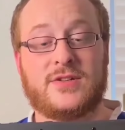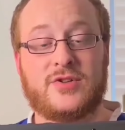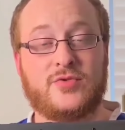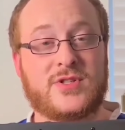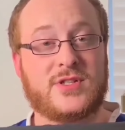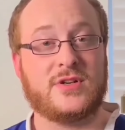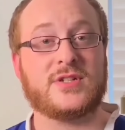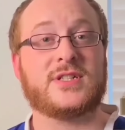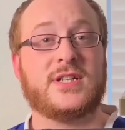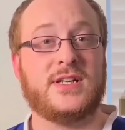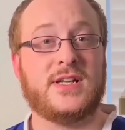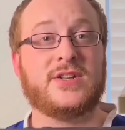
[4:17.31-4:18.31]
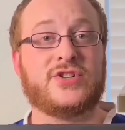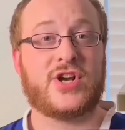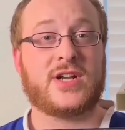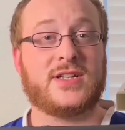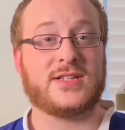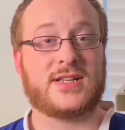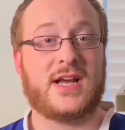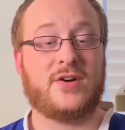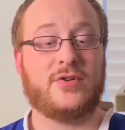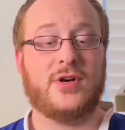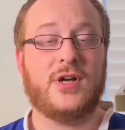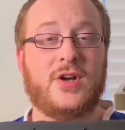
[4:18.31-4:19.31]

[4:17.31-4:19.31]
You seriously need to check this out.